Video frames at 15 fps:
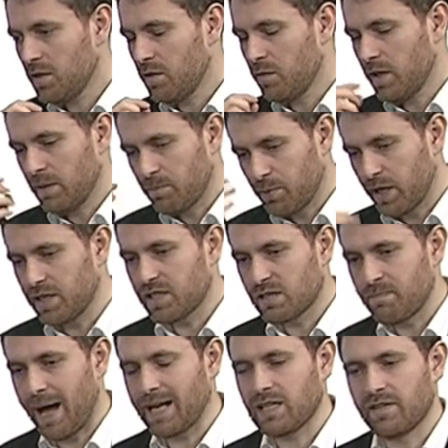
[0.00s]
it brings us
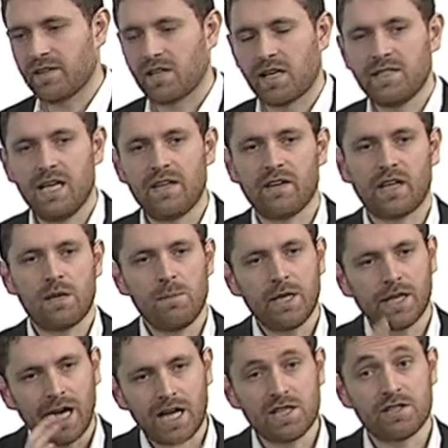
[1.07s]
back to this idea that
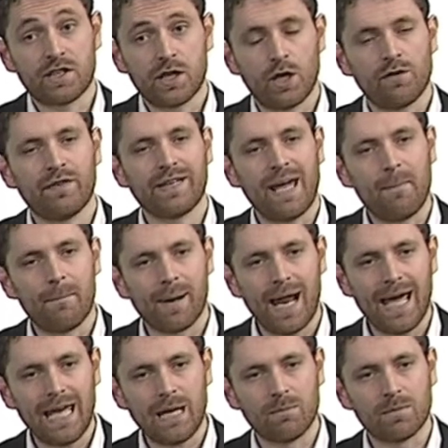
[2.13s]
communications can often get
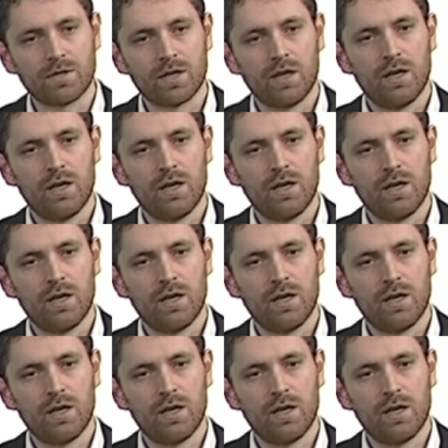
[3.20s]
blamed